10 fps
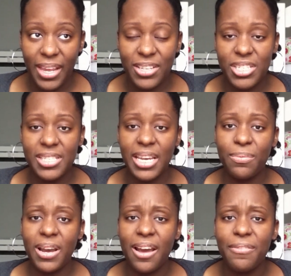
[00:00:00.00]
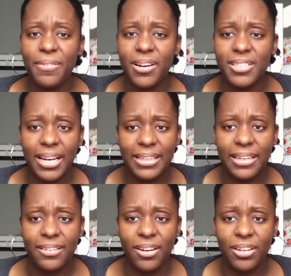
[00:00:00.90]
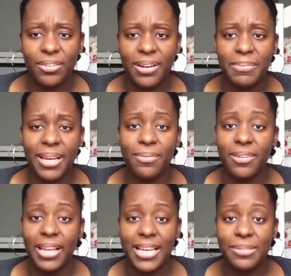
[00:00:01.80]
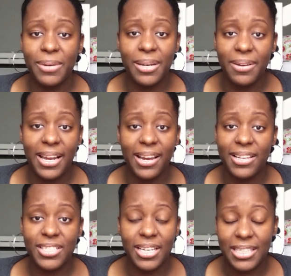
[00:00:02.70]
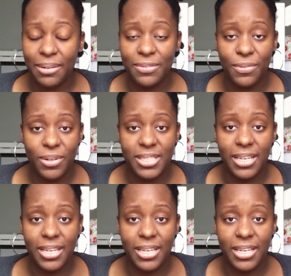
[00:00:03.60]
And she's like, well, how far dilated are you? I'm like, well, last week when I got checked, I was 4